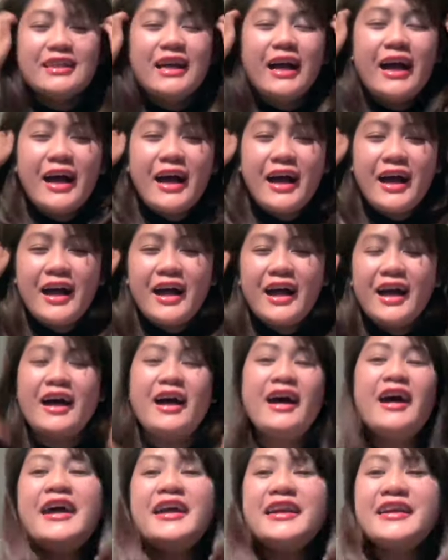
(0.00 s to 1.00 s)

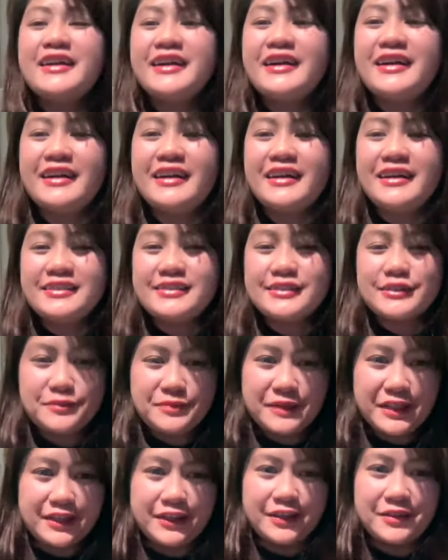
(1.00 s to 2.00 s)
Hi guys. Oh
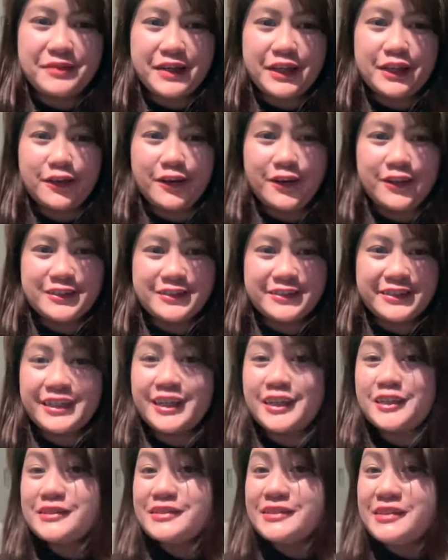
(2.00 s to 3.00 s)
my god, my laundry.
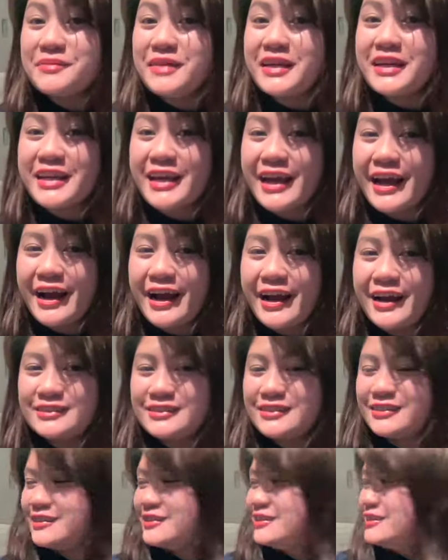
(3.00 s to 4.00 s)
Can you see my cat?